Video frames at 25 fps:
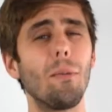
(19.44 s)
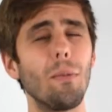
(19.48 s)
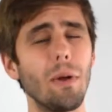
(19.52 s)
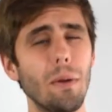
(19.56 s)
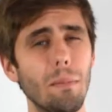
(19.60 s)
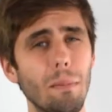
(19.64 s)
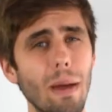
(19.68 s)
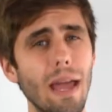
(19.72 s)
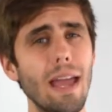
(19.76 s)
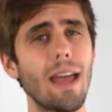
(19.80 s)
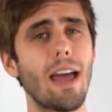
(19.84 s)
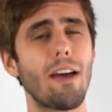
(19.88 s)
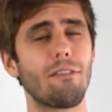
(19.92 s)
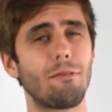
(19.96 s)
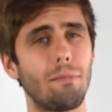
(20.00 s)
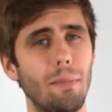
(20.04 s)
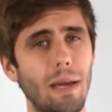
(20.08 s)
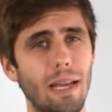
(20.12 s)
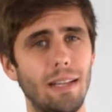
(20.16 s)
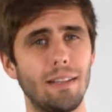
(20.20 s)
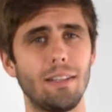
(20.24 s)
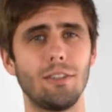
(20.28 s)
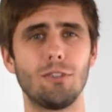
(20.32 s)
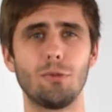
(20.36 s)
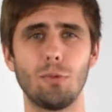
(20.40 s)
We may have
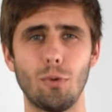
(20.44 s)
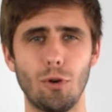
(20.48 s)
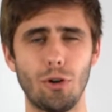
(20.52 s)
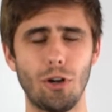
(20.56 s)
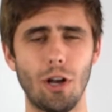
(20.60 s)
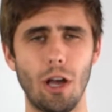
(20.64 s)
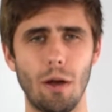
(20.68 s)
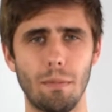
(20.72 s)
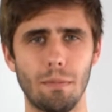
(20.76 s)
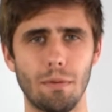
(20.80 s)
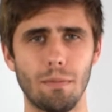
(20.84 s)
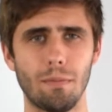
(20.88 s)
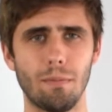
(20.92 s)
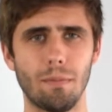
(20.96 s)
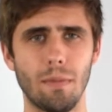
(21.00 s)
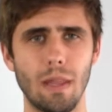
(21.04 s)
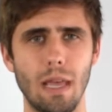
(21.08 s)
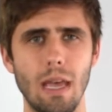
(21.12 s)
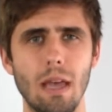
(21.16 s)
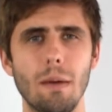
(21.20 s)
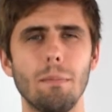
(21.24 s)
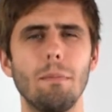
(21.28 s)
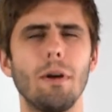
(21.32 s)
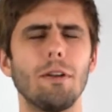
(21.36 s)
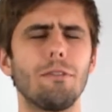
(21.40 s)
made this word up,
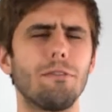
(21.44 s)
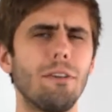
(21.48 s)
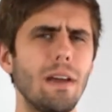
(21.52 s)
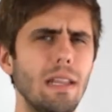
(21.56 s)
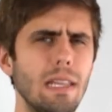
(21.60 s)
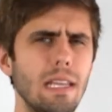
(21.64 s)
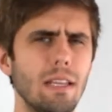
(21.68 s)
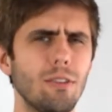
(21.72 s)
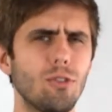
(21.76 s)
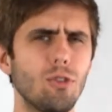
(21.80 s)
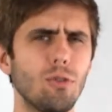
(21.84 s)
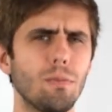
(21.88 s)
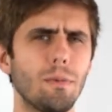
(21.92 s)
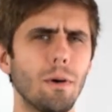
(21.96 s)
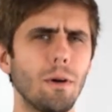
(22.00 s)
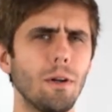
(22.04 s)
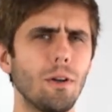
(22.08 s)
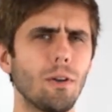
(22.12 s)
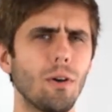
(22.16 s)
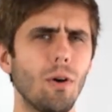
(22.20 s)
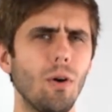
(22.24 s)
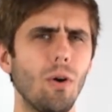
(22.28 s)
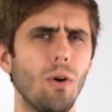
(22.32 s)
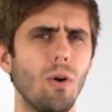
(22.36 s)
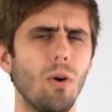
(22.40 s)
but Vending
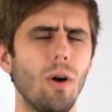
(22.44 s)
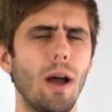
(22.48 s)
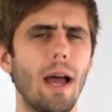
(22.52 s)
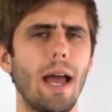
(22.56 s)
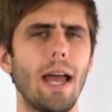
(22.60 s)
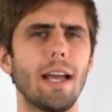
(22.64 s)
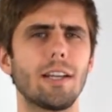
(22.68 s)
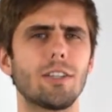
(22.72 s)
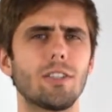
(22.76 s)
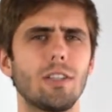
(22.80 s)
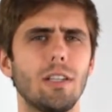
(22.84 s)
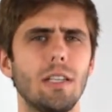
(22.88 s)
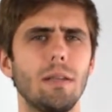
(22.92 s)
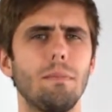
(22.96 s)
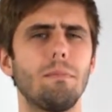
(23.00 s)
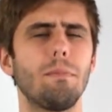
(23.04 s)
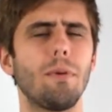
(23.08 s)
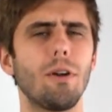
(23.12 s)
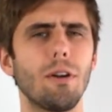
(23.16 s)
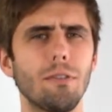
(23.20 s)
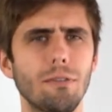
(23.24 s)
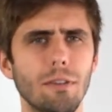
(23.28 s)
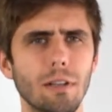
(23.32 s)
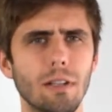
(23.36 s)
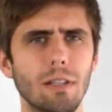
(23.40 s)
2.0 actually
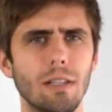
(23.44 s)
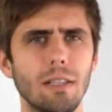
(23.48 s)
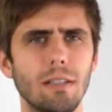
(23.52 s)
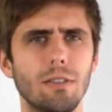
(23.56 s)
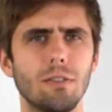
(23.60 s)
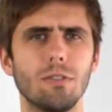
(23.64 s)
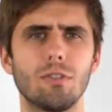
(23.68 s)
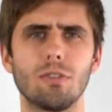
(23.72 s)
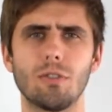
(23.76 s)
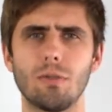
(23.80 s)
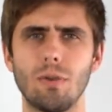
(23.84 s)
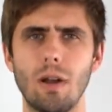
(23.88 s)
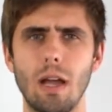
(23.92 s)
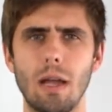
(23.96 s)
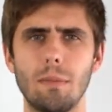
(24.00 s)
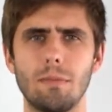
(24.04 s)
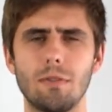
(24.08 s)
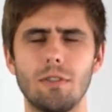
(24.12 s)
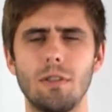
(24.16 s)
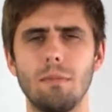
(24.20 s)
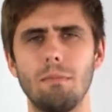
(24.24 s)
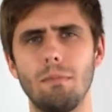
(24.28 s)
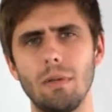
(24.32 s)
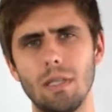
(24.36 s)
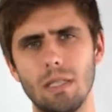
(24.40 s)
perfectly
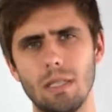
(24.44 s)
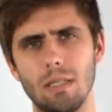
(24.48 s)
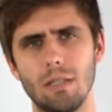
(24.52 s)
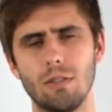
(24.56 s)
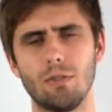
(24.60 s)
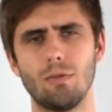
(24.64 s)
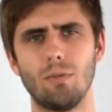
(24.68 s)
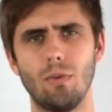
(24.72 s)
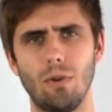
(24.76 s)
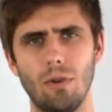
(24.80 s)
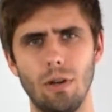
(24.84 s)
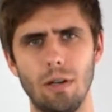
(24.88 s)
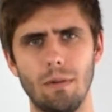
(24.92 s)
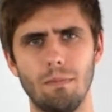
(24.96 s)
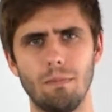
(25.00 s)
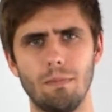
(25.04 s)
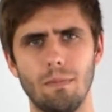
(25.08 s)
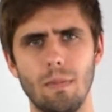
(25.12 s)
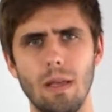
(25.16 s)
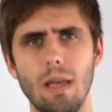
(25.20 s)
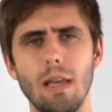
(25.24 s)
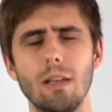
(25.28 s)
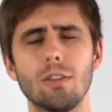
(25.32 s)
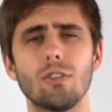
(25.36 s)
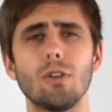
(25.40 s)
describes the business we're in.
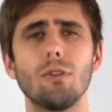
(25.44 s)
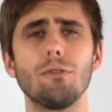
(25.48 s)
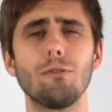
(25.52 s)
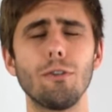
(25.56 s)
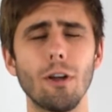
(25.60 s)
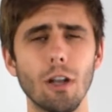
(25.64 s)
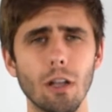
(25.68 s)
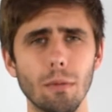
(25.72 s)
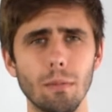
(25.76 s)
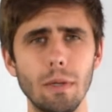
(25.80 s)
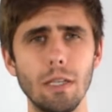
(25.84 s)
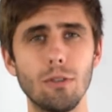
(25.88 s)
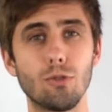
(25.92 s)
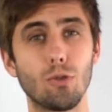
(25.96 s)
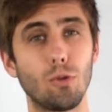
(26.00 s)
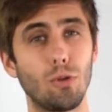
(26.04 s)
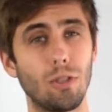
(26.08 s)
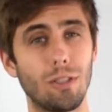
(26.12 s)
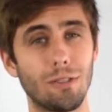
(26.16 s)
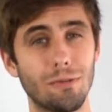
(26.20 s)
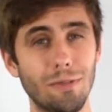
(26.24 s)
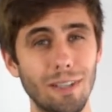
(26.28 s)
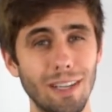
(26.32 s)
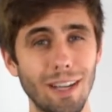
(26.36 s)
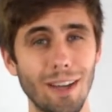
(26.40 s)
So follow me through
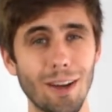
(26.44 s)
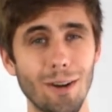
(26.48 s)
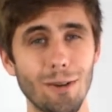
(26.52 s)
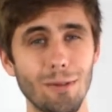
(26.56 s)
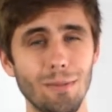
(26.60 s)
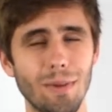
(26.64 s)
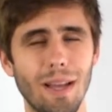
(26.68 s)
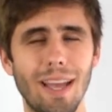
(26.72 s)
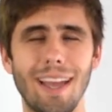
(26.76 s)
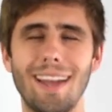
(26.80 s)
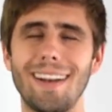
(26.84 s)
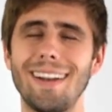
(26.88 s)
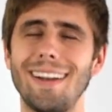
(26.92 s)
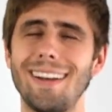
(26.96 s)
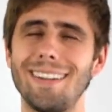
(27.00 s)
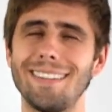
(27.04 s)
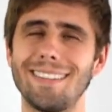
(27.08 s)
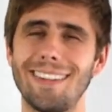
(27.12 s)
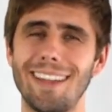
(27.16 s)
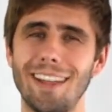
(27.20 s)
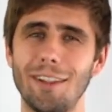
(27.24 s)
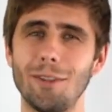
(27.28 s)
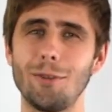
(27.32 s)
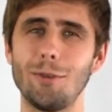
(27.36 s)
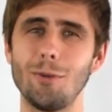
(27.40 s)
this video and I'll
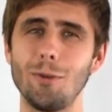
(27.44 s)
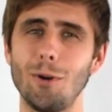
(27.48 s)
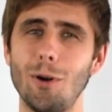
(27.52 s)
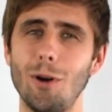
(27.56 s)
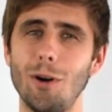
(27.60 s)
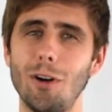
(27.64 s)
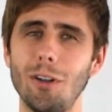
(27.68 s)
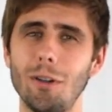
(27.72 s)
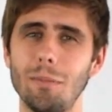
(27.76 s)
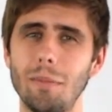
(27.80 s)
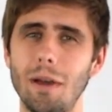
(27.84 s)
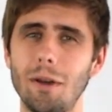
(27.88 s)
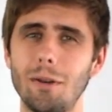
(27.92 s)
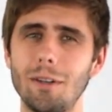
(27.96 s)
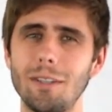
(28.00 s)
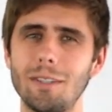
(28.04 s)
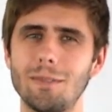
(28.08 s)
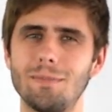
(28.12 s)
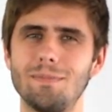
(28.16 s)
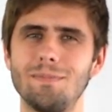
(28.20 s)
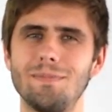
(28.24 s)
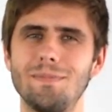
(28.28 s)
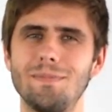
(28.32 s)
tell you all about it.